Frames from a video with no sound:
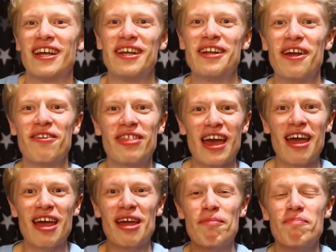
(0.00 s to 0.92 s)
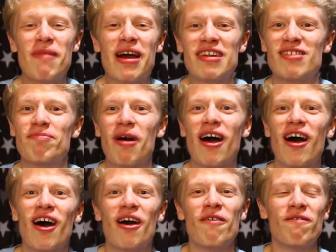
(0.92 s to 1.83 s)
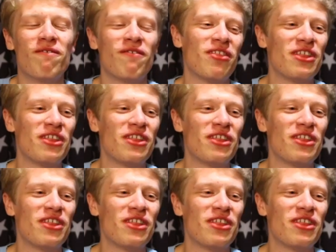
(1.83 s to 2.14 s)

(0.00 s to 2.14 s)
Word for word: you know, they're a massive part of